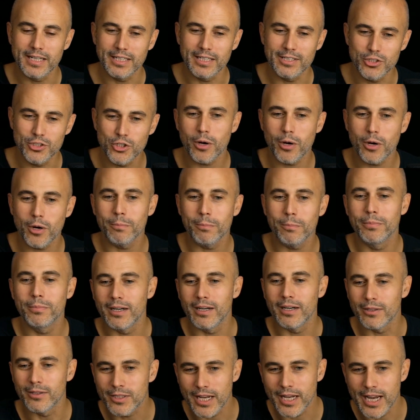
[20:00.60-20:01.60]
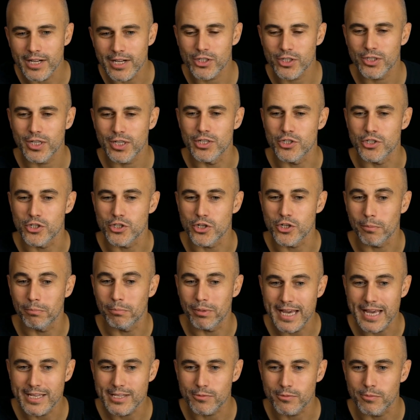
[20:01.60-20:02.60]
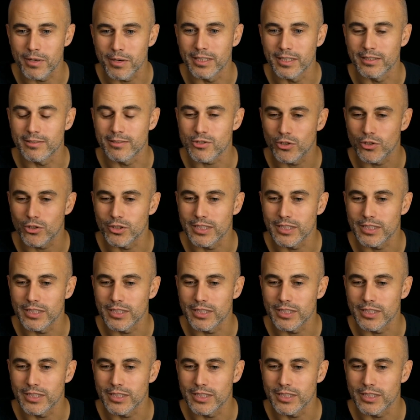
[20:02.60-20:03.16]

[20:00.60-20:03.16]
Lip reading: job allocation and job placement. So